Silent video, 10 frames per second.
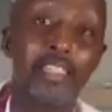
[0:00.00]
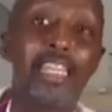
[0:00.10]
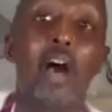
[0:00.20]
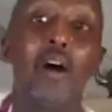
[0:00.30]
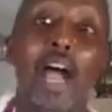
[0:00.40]

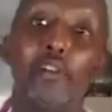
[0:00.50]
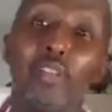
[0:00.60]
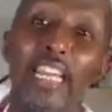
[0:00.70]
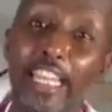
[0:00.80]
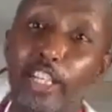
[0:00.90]
Now I
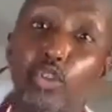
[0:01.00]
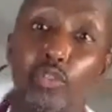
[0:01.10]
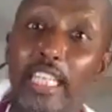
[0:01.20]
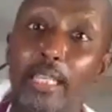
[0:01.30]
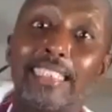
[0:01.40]
really need you
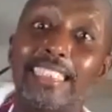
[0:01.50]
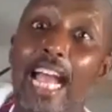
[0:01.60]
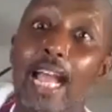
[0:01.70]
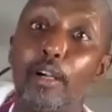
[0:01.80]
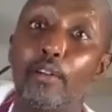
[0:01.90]
to give me a
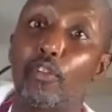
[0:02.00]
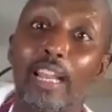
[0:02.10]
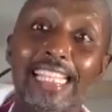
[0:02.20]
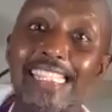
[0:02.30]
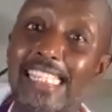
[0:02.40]
timer for
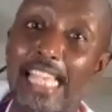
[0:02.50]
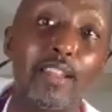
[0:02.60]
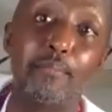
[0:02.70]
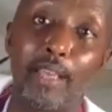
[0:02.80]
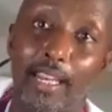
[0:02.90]
like
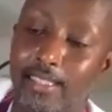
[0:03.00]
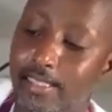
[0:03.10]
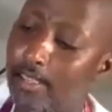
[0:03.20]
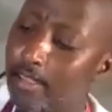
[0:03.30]
seven minutes.